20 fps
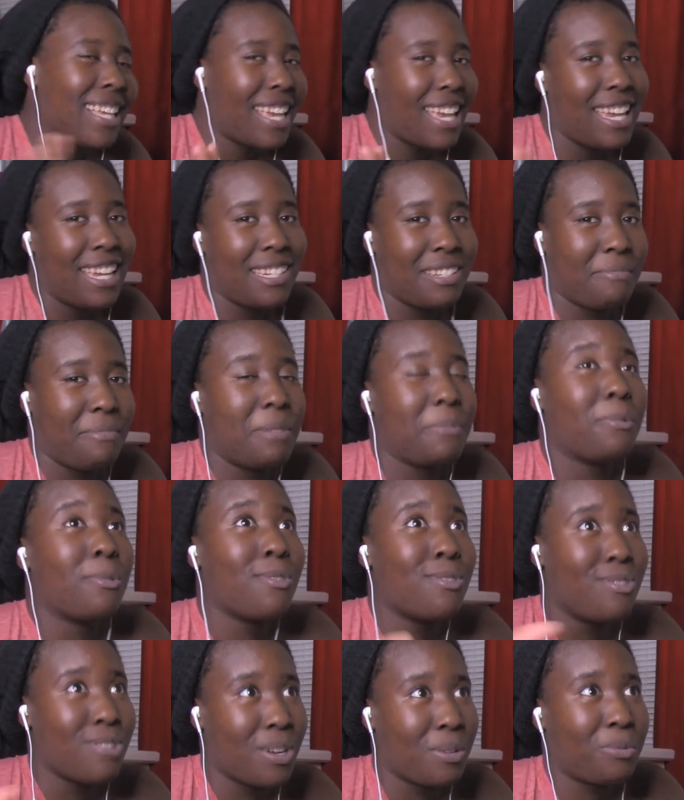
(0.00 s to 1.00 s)
Asian people
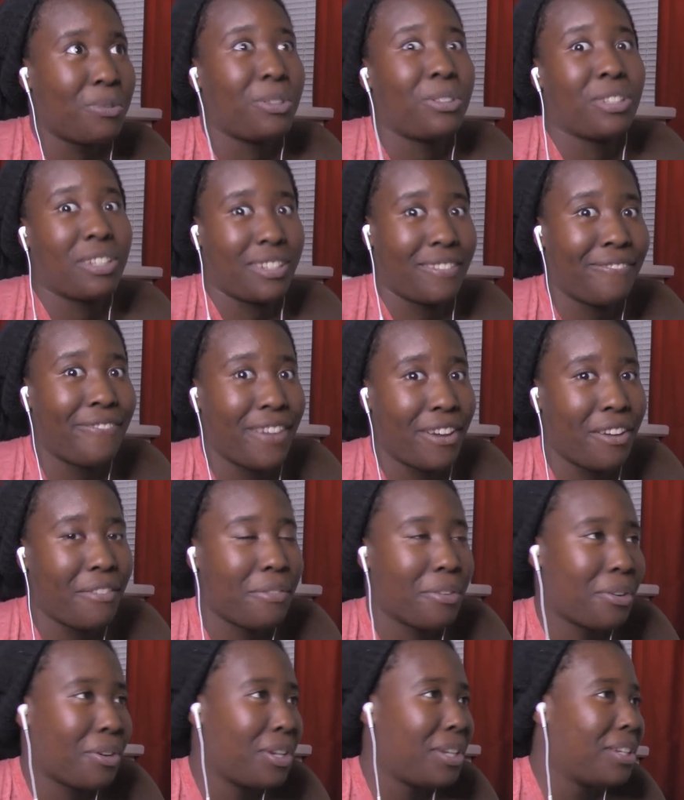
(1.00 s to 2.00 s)
generally look very,
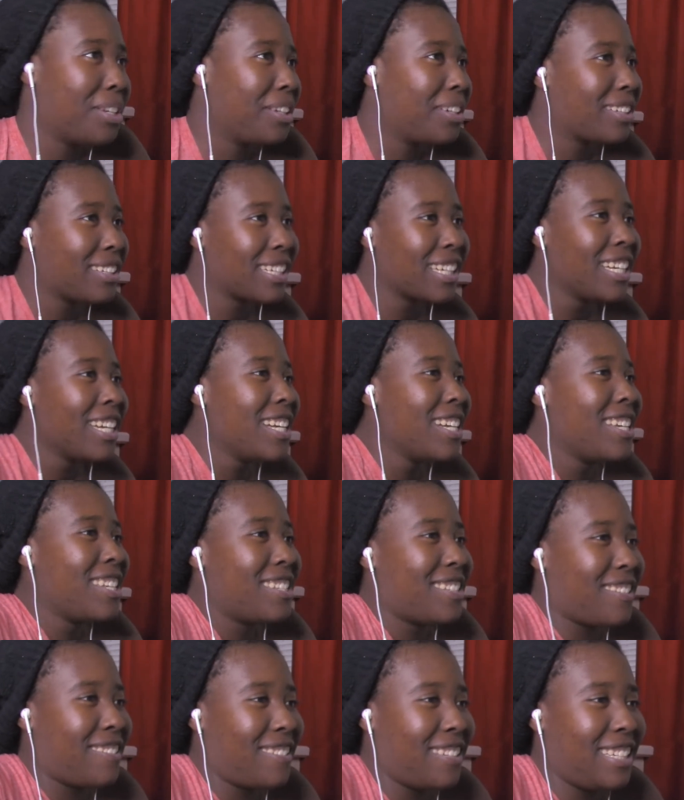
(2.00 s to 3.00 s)
very young.
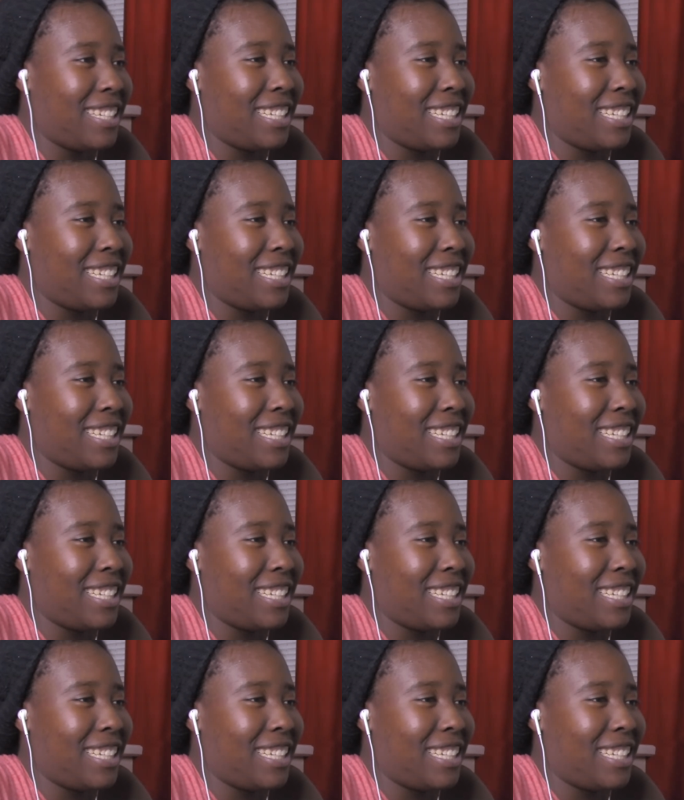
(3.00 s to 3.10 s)
So